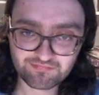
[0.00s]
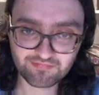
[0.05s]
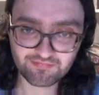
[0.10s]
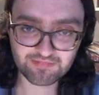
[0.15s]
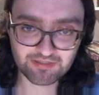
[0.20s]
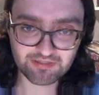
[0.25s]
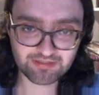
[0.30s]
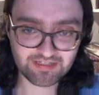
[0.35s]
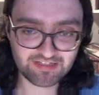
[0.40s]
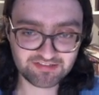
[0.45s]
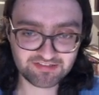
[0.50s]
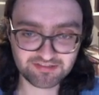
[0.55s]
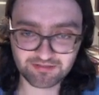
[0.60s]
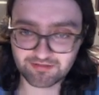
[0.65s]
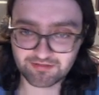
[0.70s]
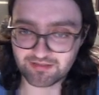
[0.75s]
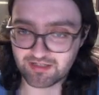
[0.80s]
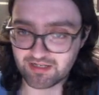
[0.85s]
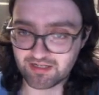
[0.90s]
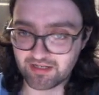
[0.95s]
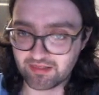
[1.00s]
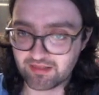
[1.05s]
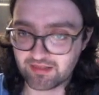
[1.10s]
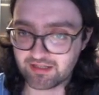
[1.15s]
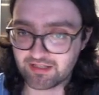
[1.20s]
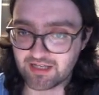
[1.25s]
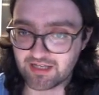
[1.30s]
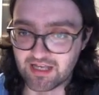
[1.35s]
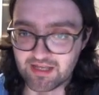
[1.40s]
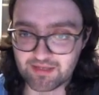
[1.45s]
Okay, so I
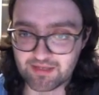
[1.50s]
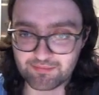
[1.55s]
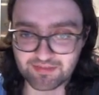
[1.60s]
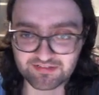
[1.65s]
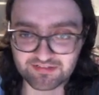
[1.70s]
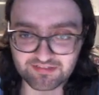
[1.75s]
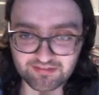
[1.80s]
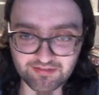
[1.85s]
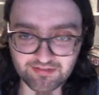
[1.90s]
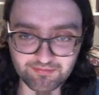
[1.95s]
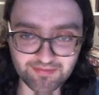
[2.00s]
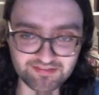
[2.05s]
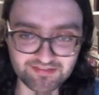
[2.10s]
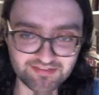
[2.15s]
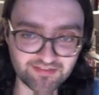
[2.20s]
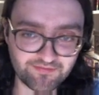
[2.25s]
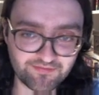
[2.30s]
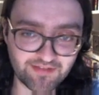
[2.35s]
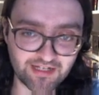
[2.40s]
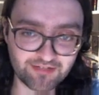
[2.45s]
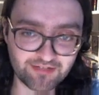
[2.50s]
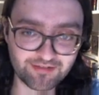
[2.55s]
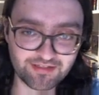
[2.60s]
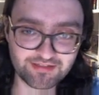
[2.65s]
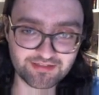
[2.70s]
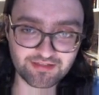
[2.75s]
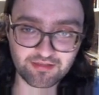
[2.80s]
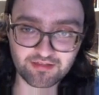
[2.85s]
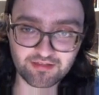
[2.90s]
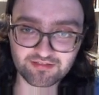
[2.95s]
think I
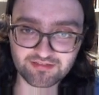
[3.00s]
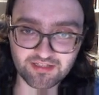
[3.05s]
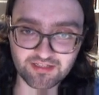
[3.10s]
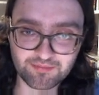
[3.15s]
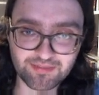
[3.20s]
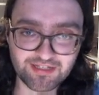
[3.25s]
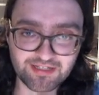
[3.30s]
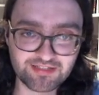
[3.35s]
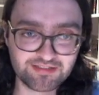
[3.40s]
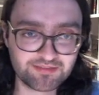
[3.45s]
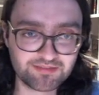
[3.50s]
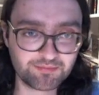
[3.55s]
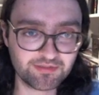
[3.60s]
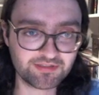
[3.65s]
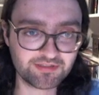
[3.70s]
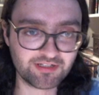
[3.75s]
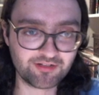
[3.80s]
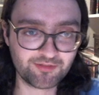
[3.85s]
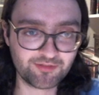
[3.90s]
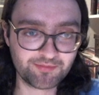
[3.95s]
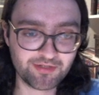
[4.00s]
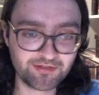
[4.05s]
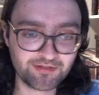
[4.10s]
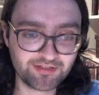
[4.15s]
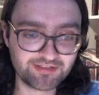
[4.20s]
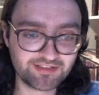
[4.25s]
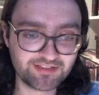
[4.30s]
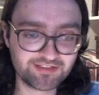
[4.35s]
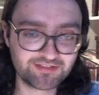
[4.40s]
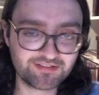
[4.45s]
misevaluated this a bit, but our
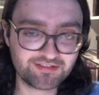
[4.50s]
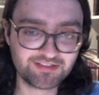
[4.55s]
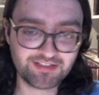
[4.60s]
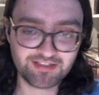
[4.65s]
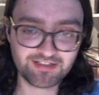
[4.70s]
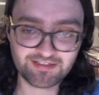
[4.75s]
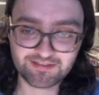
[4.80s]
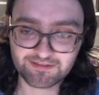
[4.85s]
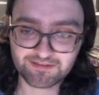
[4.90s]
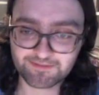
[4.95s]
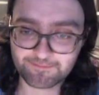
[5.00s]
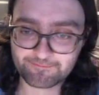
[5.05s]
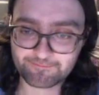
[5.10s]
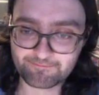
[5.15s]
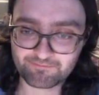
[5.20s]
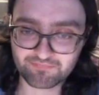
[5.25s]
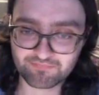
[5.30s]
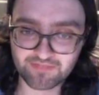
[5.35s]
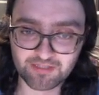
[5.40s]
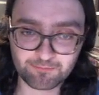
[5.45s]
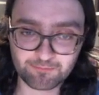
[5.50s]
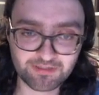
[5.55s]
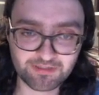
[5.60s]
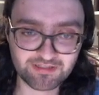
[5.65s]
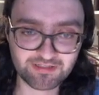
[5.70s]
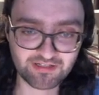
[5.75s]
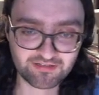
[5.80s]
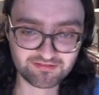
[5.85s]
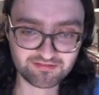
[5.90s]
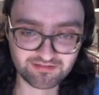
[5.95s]
opponent didn't see it, and we
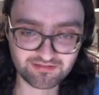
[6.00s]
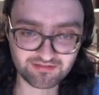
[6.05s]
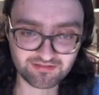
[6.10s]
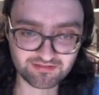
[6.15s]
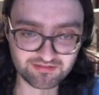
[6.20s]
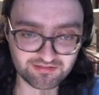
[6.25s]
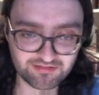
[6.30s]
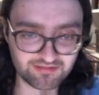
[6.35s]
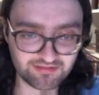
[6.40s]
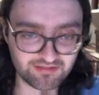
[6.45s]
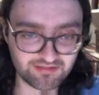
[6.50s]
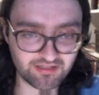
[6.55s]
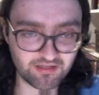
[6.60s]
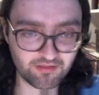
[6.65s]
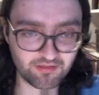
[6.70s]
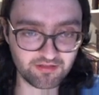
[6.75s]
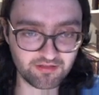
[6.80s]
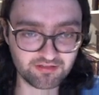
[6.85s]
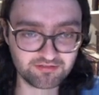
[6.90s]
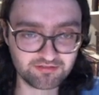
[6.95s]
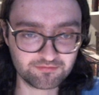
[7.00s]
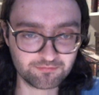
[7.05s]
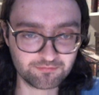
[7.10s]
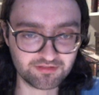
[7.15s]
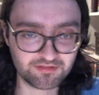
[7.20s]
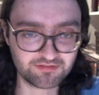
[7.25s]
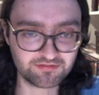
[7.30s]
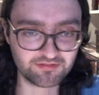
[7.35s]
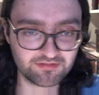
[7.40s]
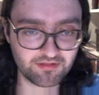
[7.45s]
castled, and this
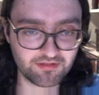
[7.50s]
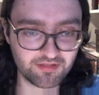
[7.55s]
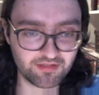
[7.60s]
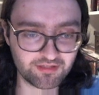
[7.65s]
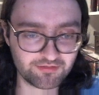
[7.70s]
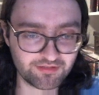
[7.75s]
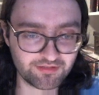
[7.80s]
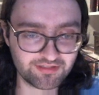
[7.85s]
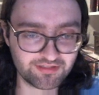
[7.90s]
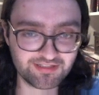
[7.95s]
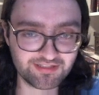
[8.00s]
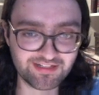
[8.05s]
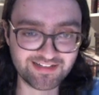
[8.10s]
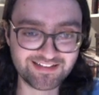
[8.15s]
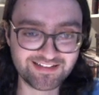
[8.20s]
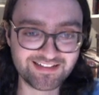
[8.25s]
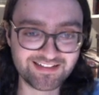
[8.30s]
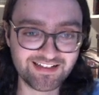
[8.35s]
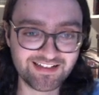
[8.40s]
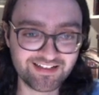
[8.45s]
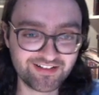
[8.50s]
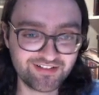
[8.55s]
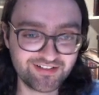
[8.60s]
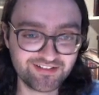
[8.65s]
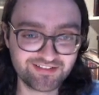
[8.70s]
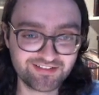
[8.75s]
was the critical idea here,